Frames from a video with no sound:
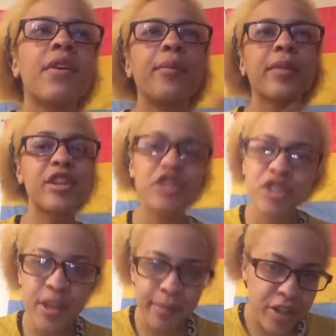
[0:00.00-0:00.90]

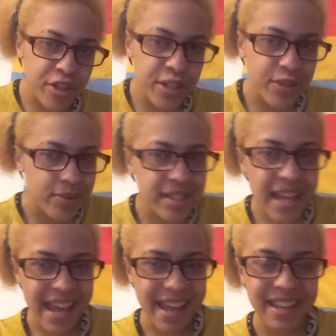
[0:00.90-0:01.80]
relationship issues
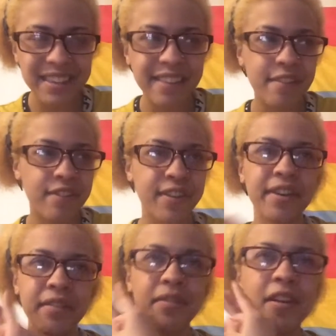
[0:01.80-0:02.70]
and the
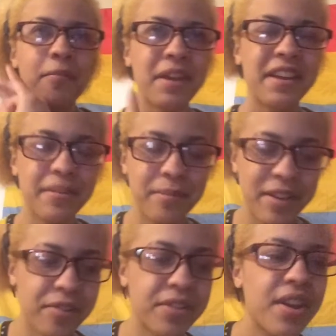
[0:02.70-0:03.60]
fear of
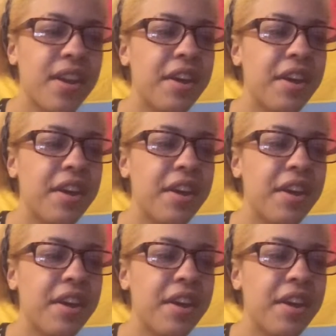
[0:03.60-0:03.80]
abandonment.